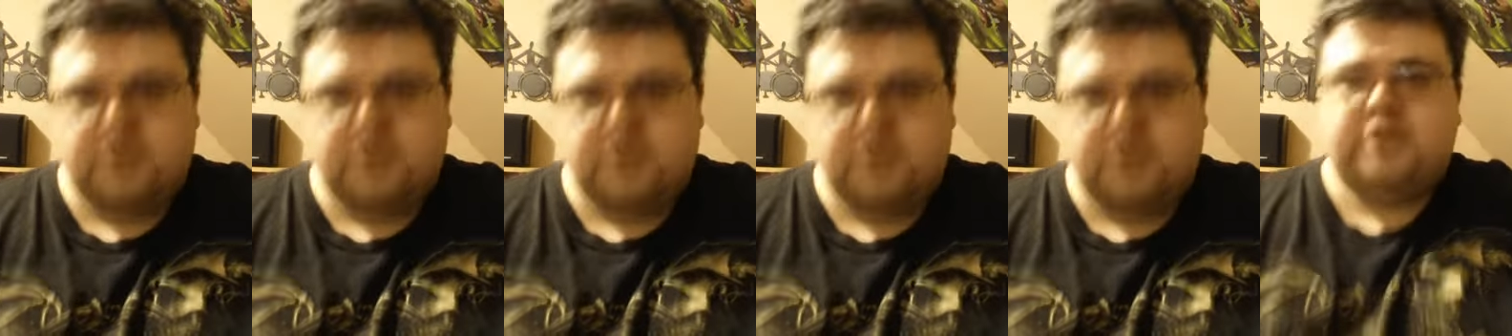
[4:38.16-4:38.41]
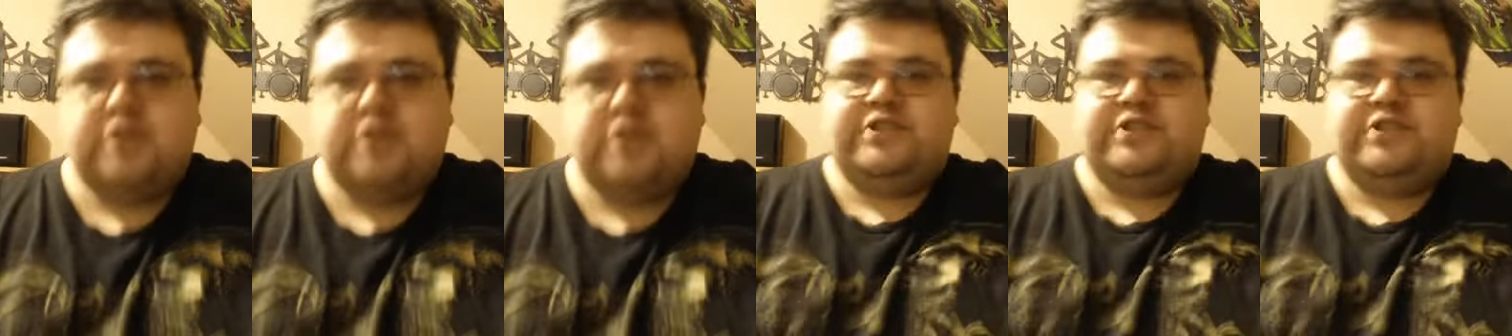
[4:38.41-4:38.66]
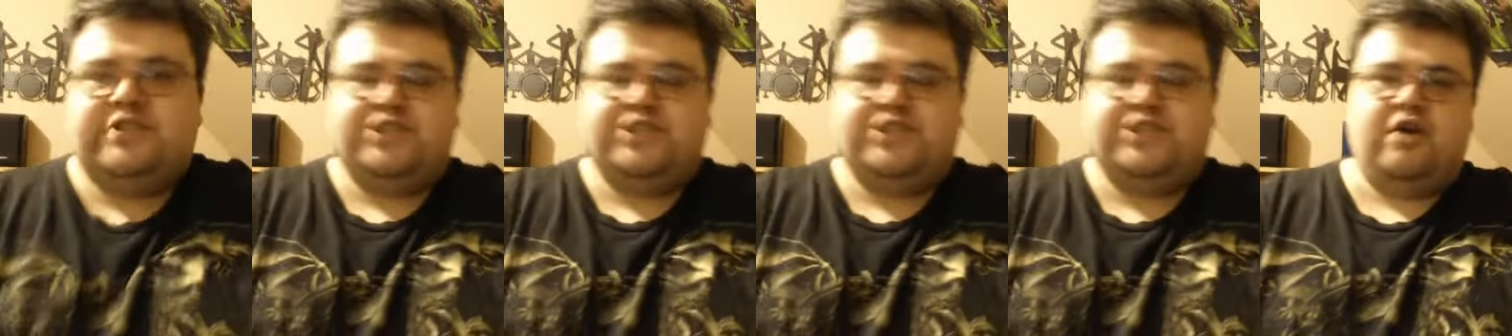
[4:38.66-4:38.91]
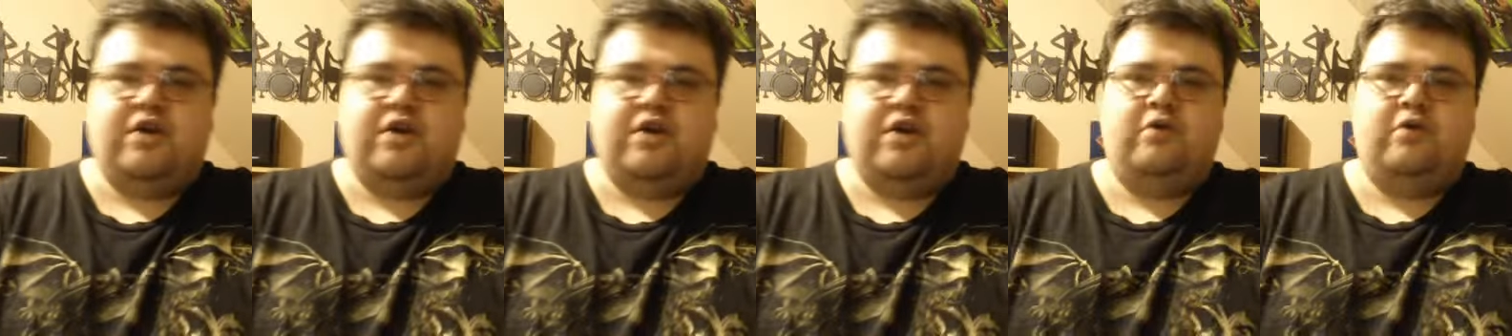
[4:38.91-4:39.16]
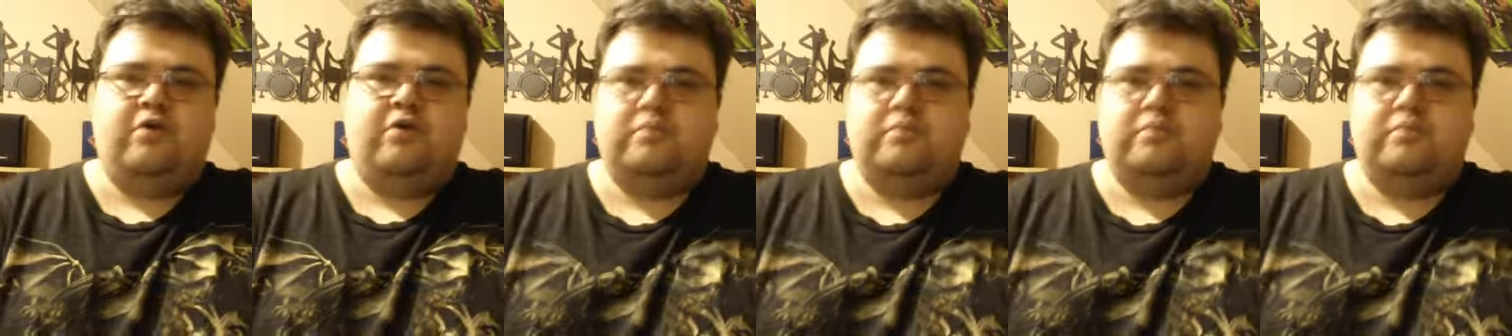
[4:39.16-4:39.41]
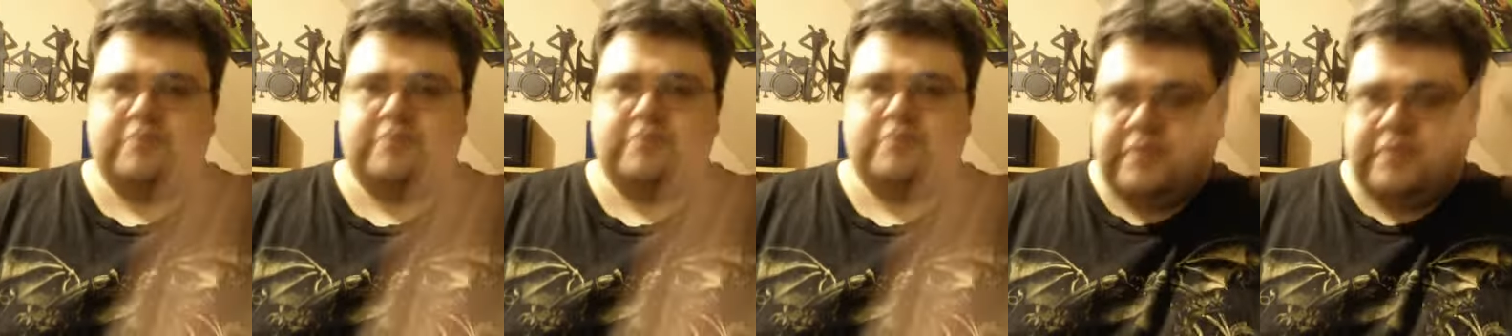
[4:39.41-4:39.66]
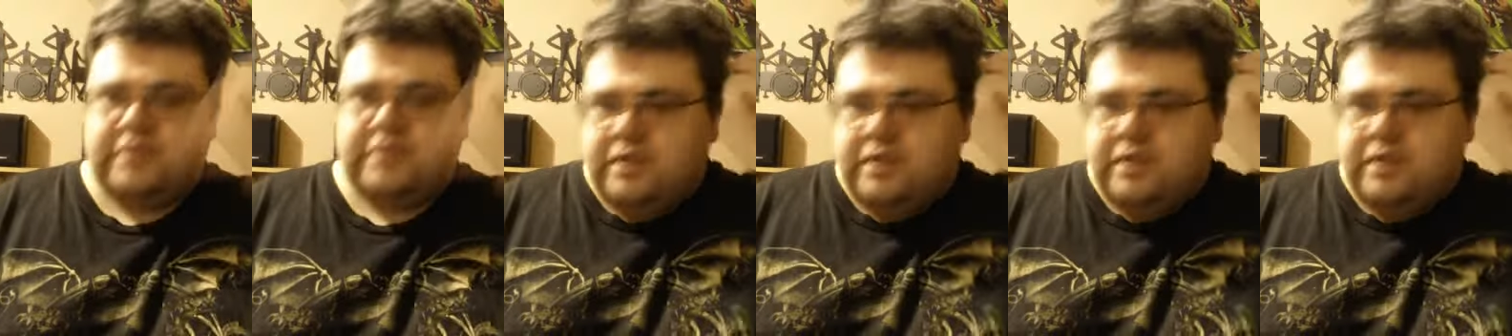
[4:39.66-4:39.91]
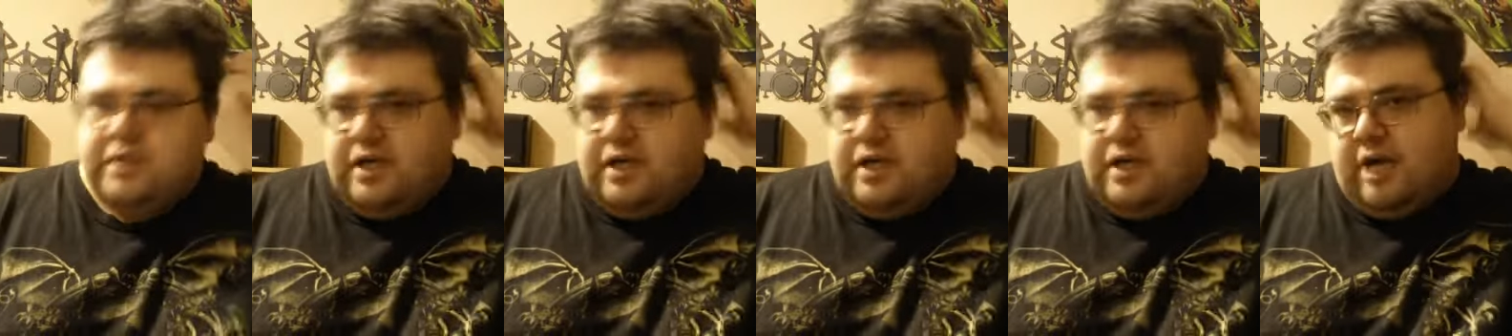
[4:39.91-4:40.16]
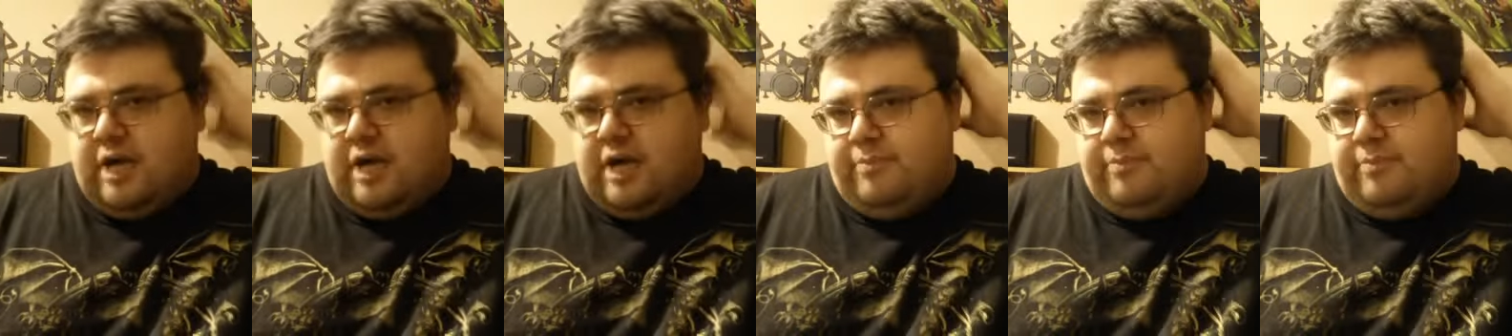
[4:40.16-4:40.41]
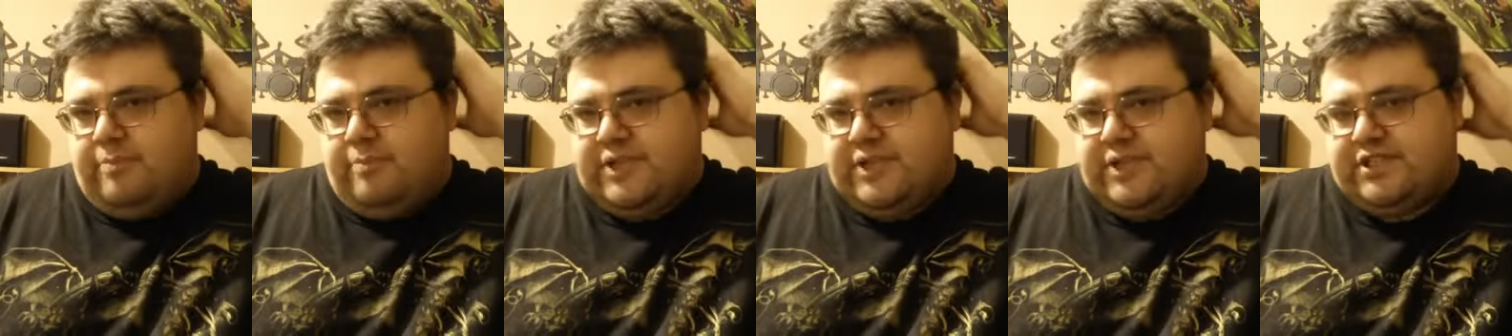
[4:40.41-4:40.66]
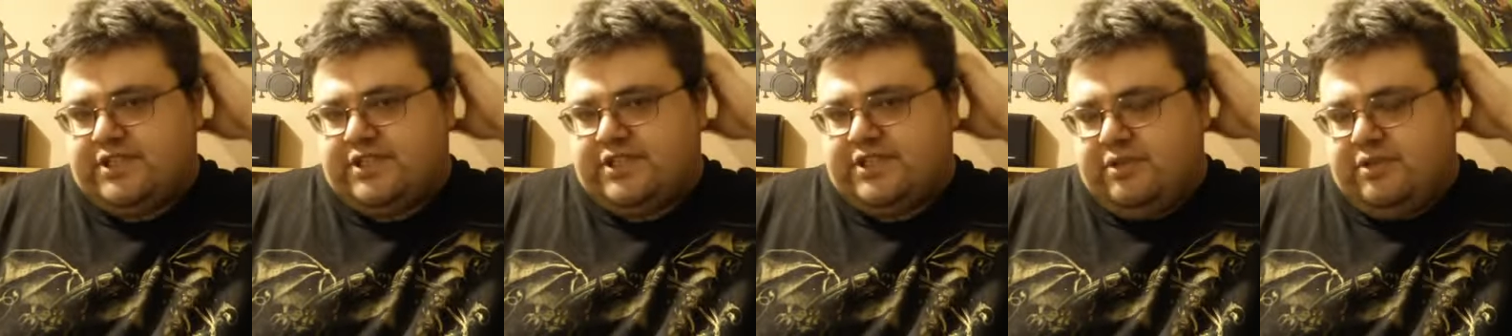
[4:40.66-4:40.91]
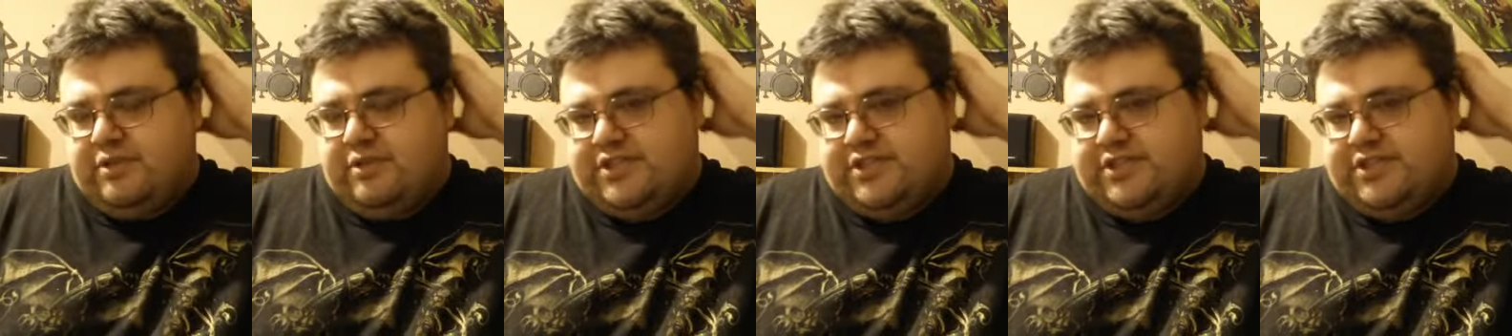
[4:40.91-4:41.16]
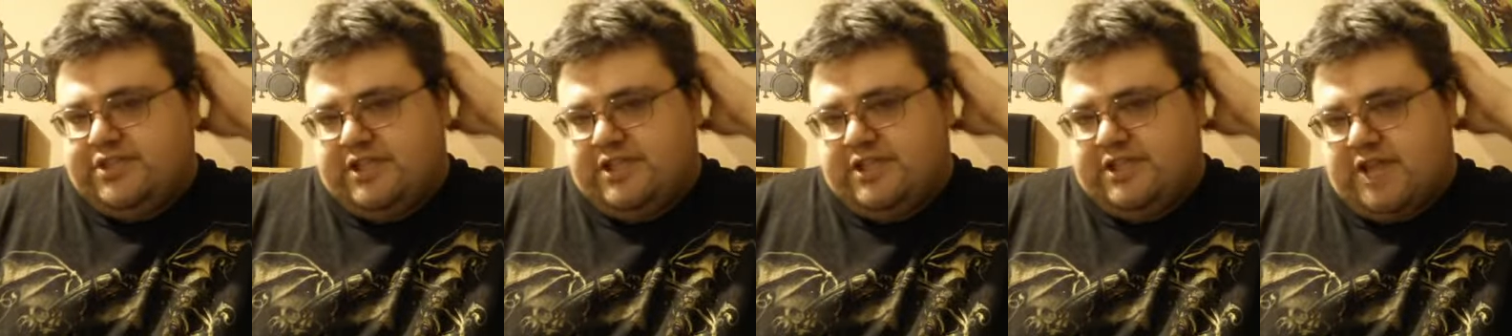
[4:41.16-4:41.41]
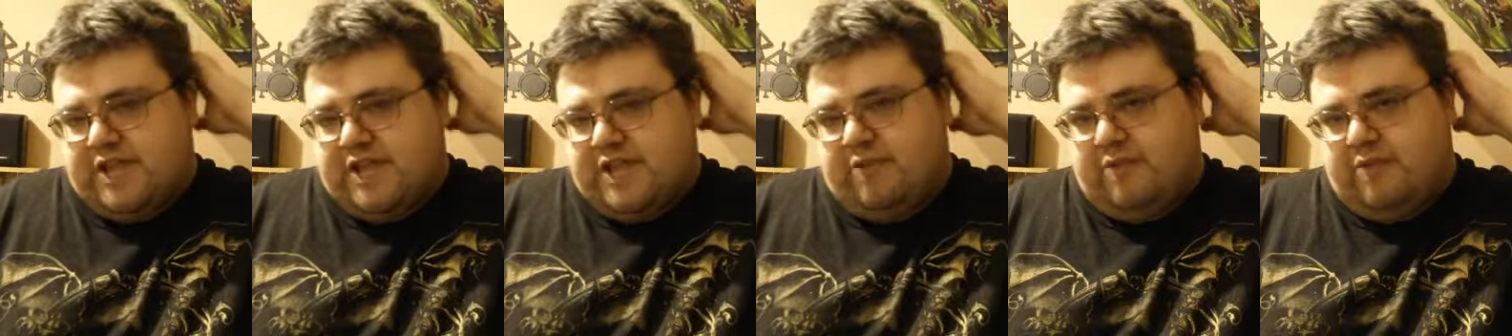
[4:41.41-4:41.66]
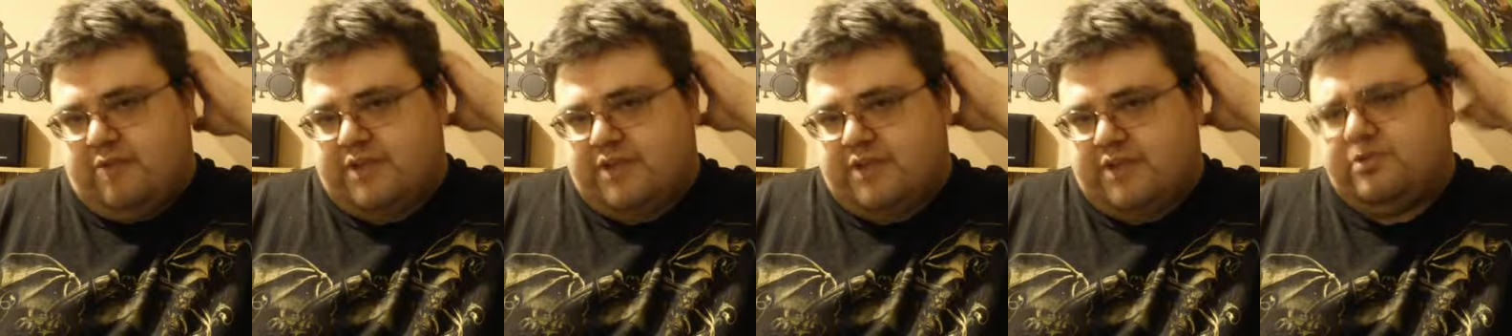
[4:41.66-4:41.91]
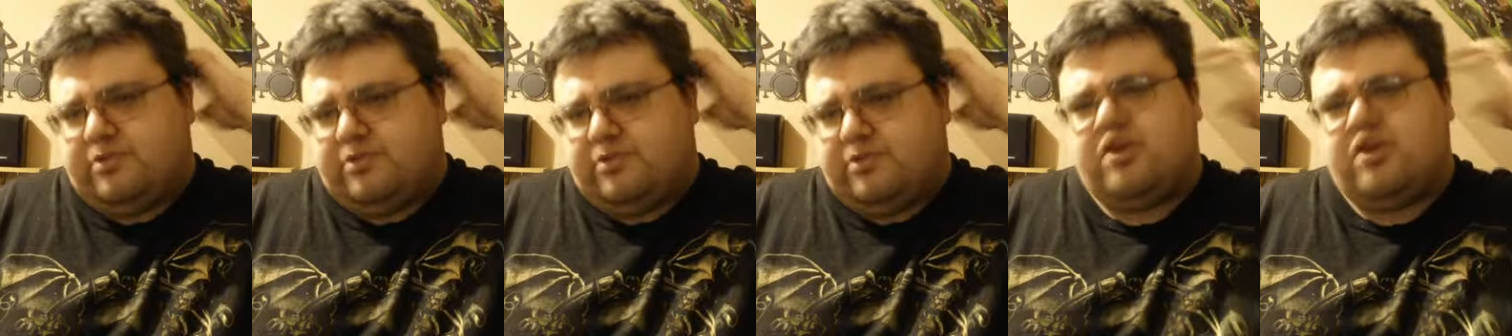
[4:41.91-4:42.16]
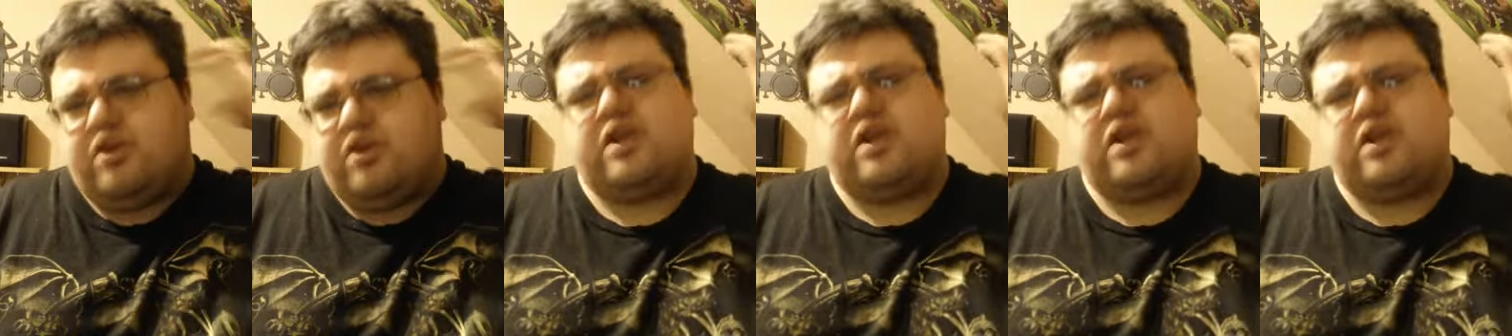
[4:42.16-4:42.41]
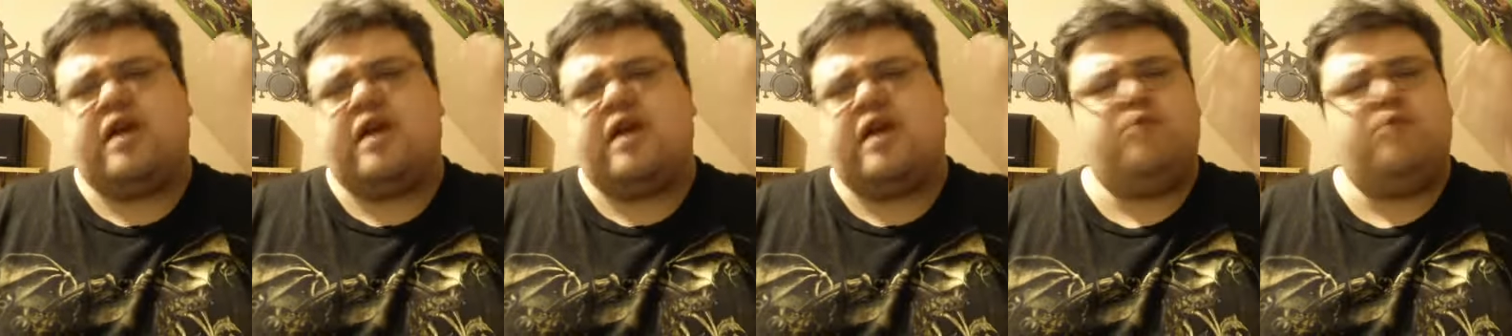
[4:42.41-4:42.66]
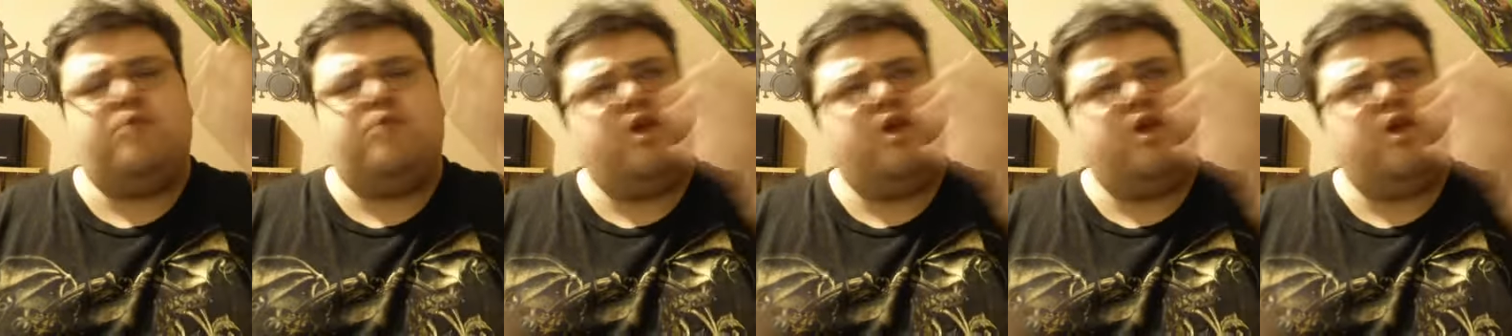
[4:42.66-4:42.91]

So basically we see the Dinobots, and we also